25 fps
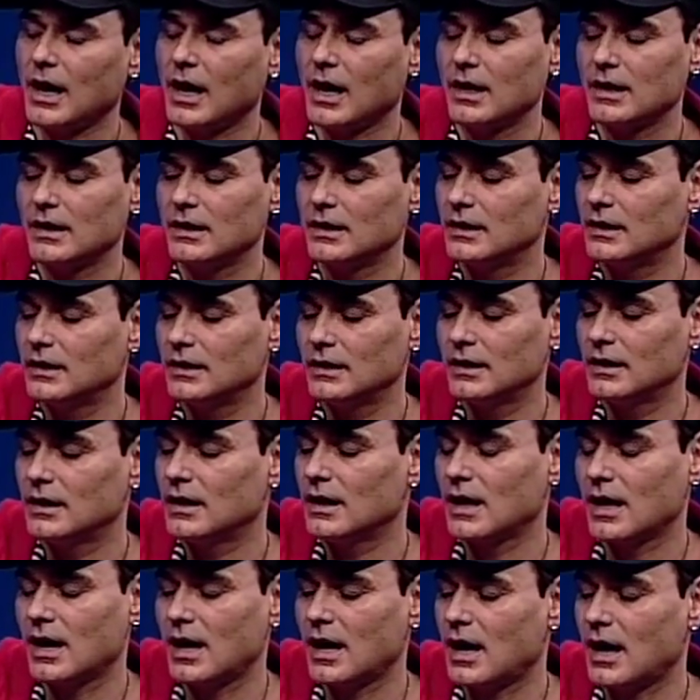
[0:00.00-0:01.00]
I
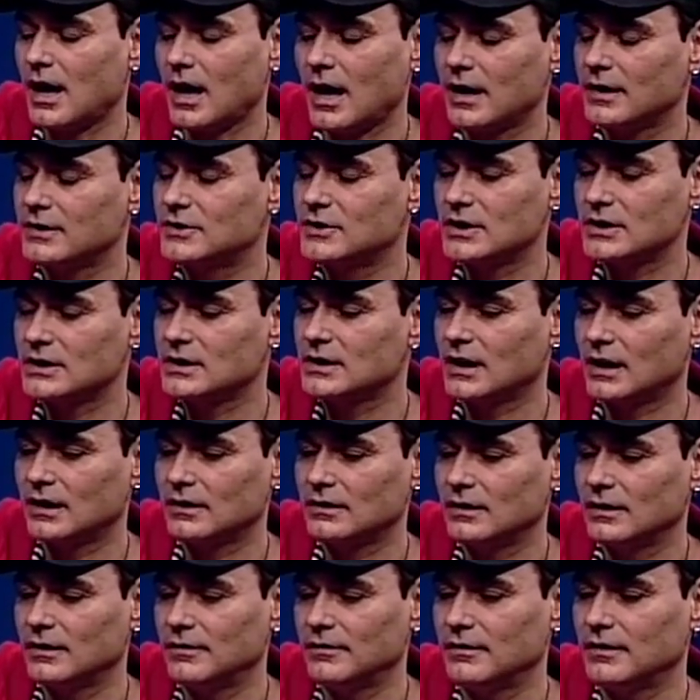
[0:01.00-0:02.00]
just
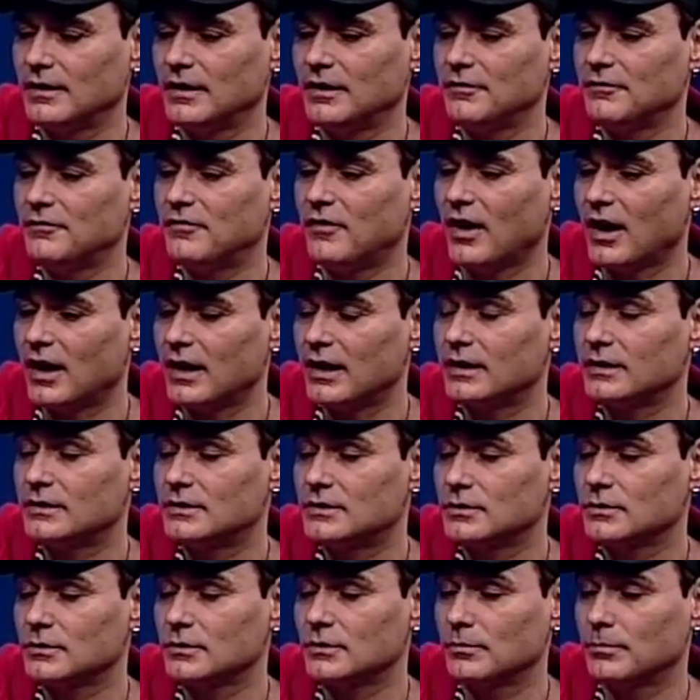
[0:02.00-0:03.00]
got invited
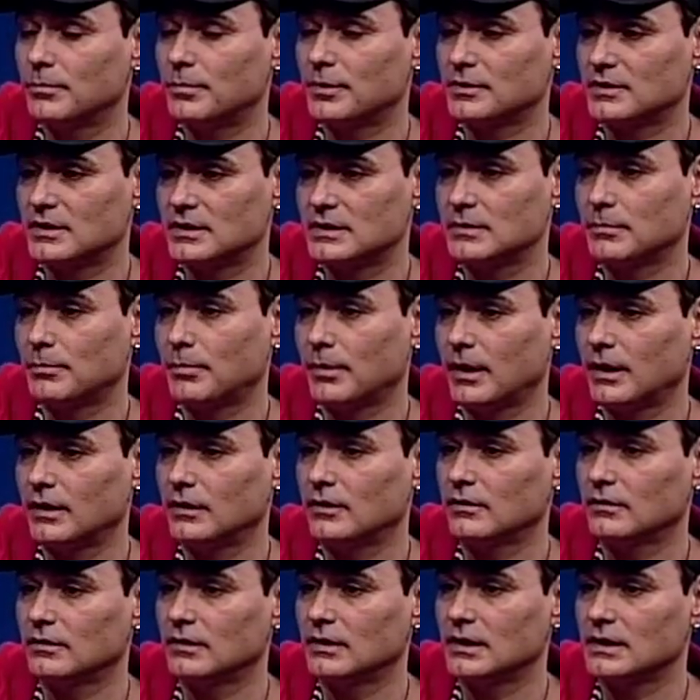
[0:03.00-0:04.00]
to participate
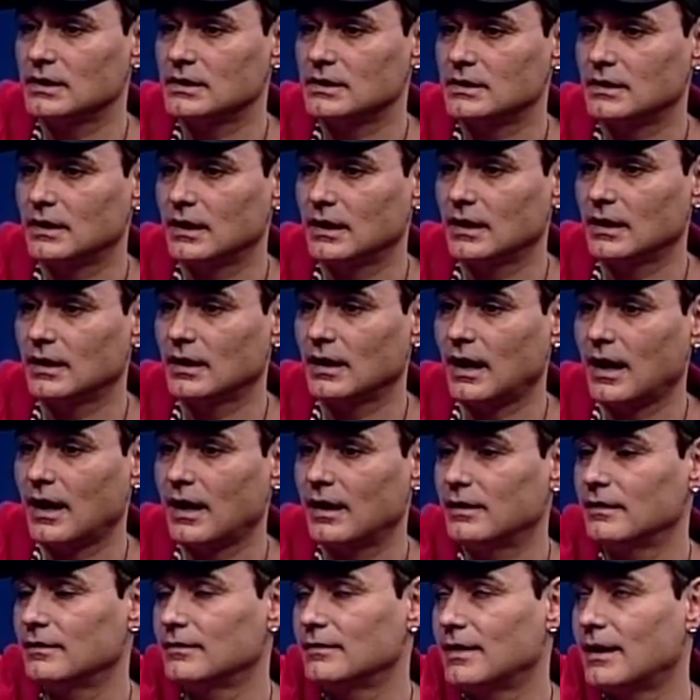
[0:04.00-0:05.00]
on this thing.
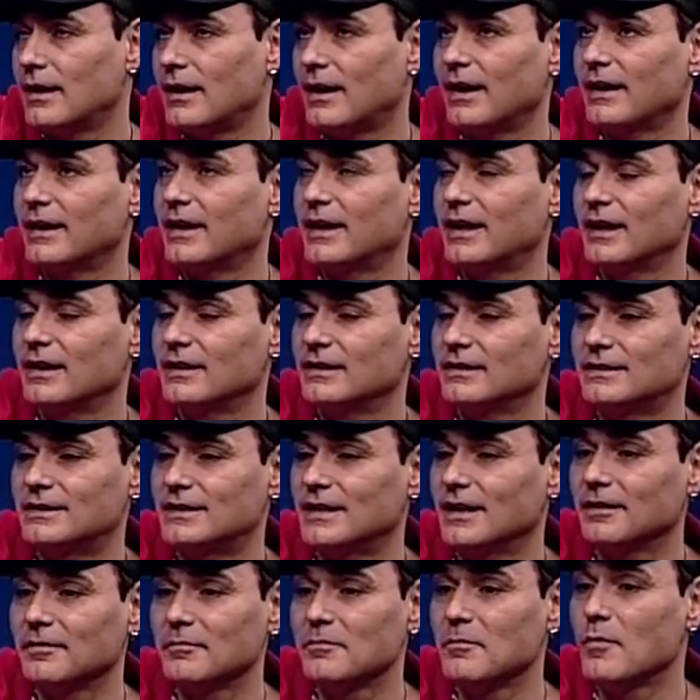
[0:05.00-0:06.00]
I can't
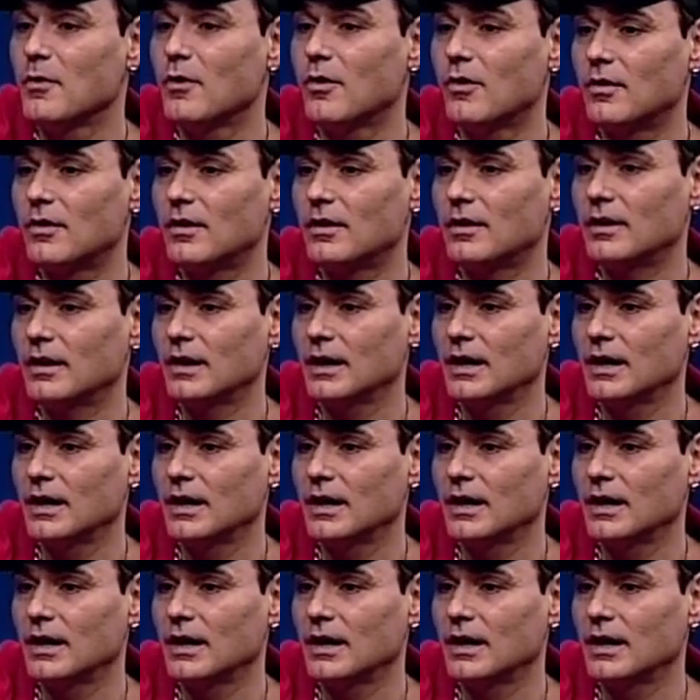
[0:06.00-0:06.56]
tell more.